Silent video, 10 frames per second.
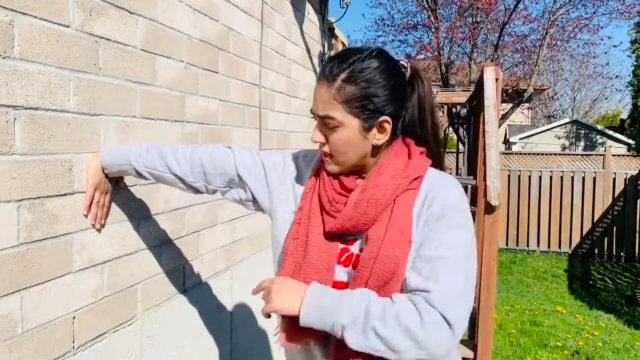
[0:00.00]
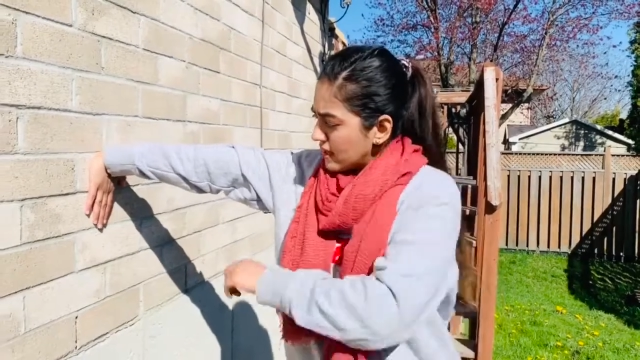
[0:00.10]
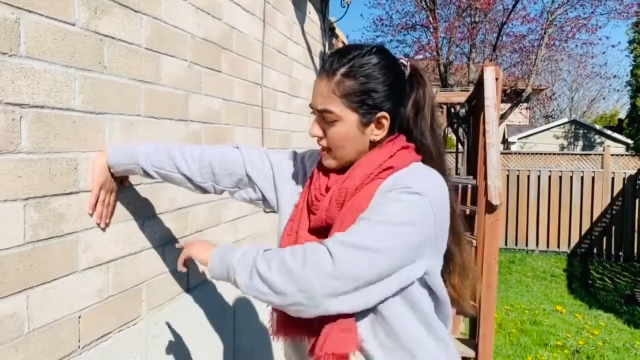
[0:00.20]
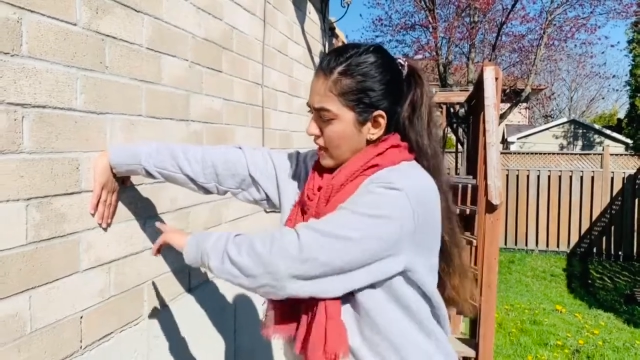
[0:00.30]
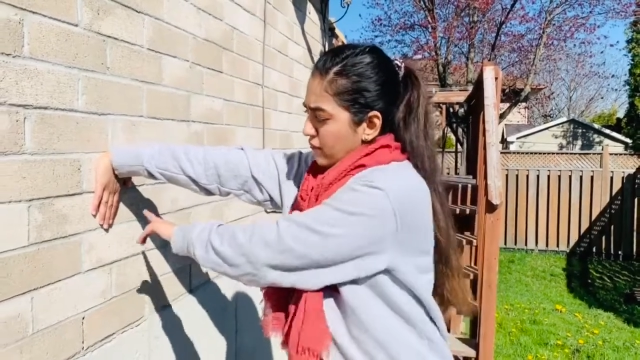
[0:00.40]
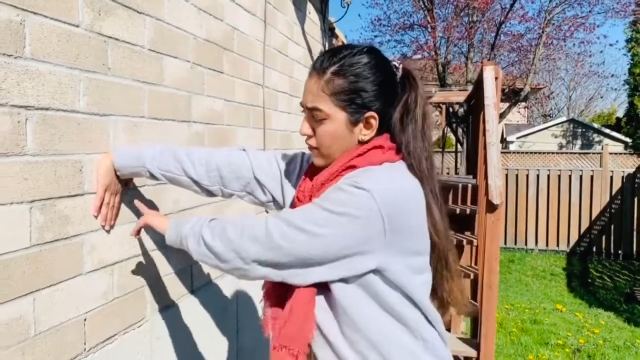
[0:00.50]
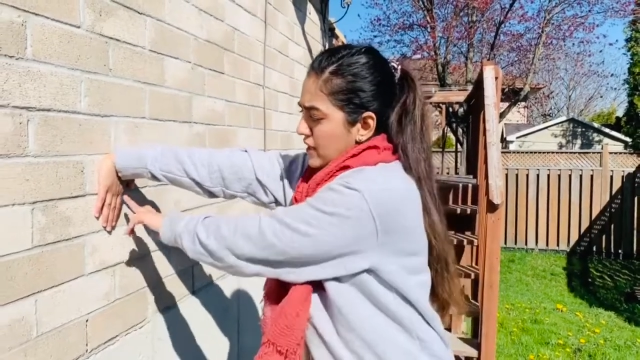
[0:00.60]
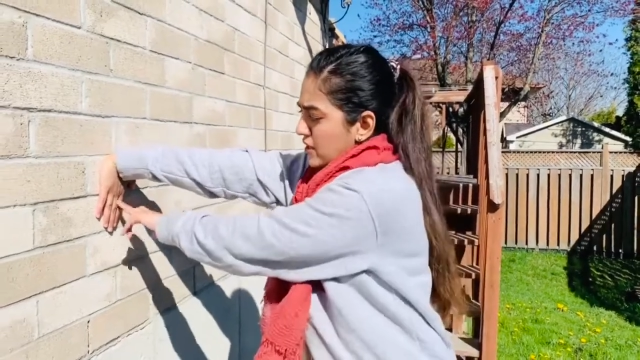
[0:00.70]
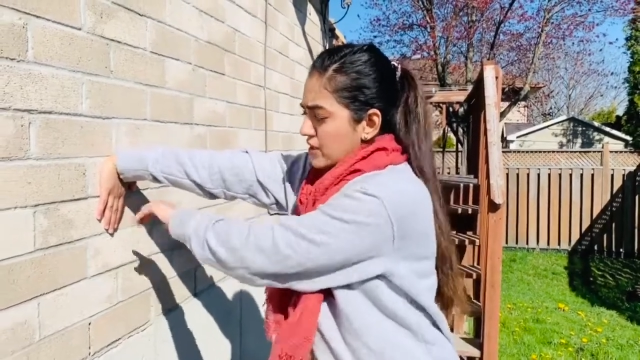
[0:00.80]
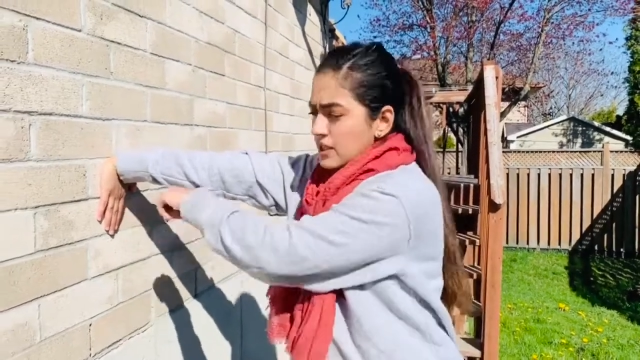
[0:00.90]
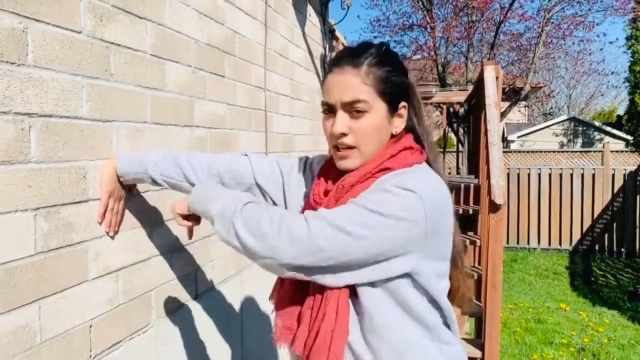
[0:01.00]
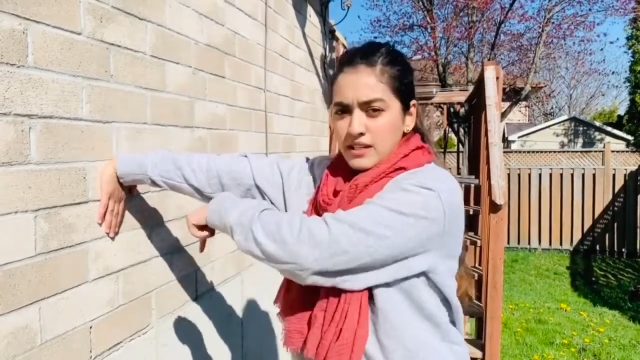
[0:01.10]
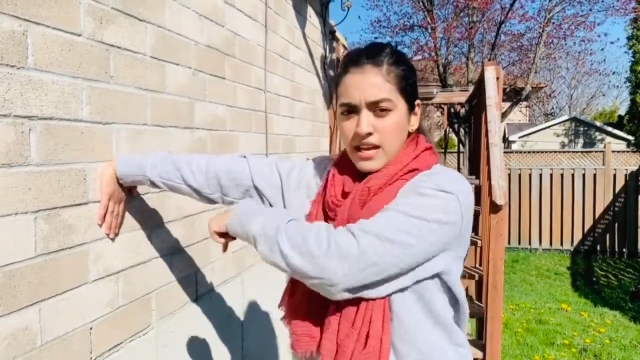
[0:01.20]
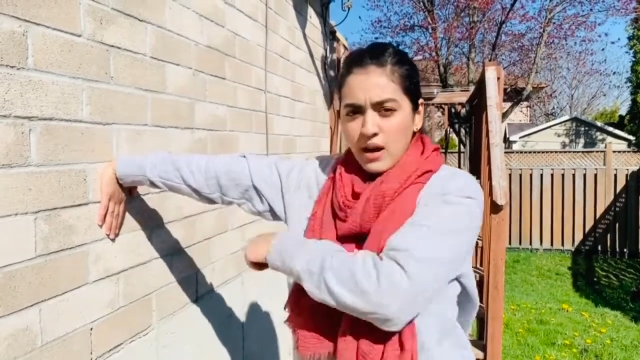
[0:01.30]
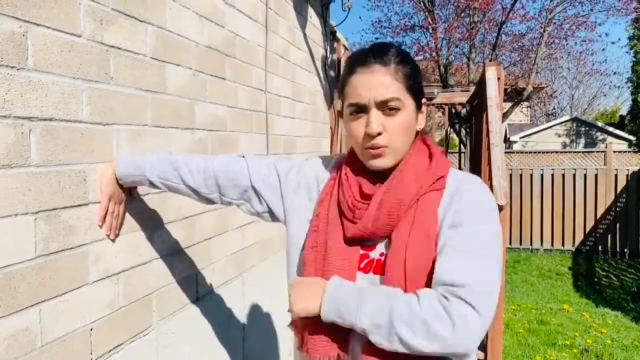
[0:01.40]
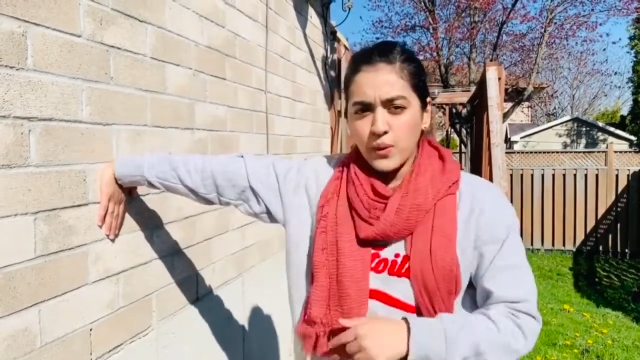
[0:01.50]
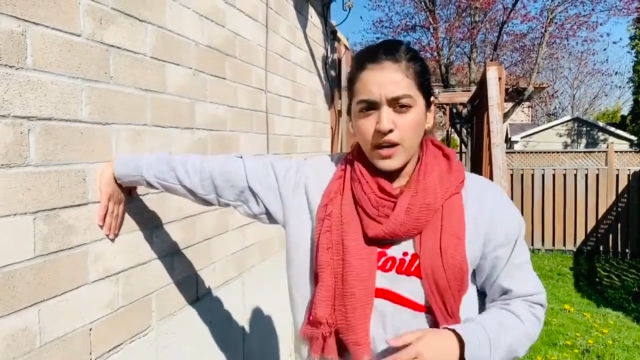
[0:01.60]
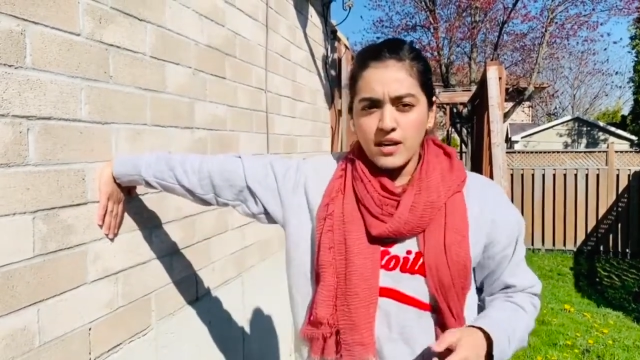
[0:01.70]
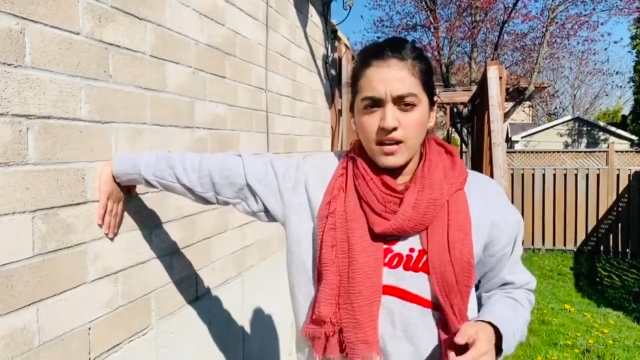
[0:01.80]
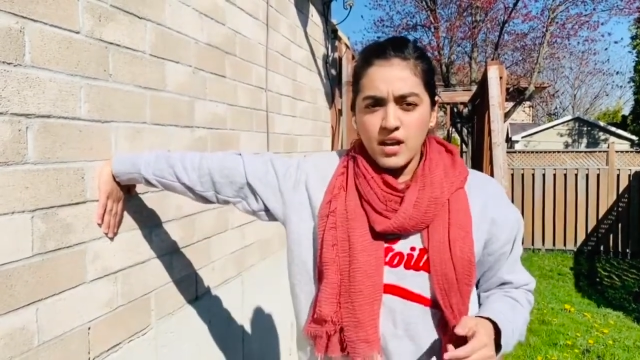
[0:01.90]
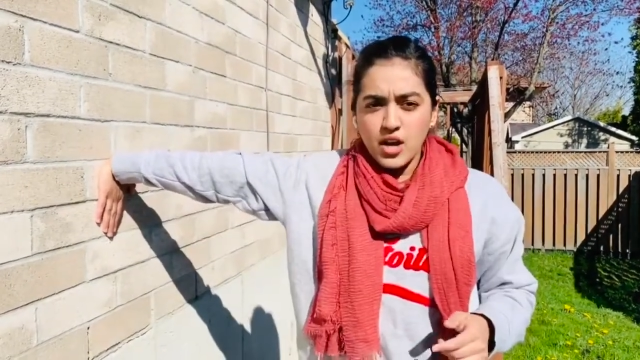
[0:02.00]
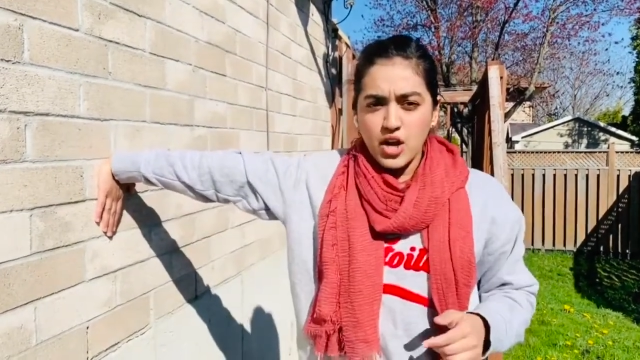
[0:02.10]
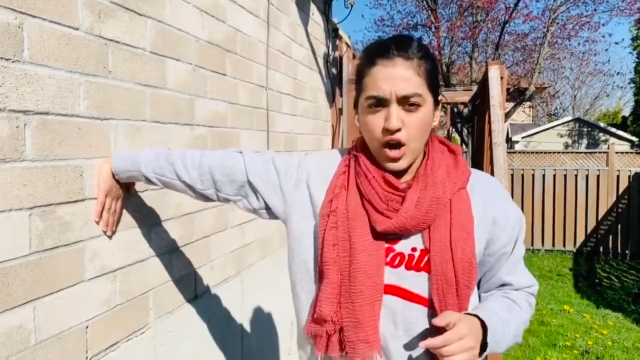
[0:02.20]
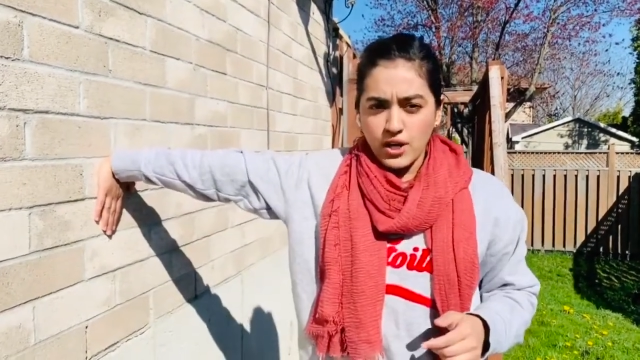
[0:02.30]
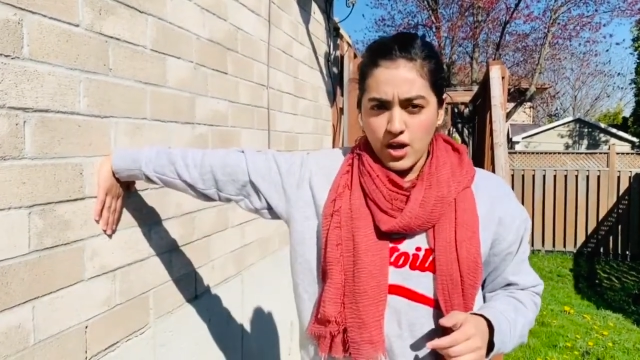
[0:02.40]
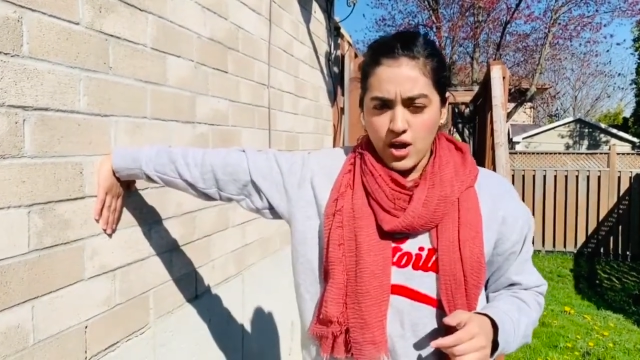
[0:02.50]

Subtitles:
then fingers downward, not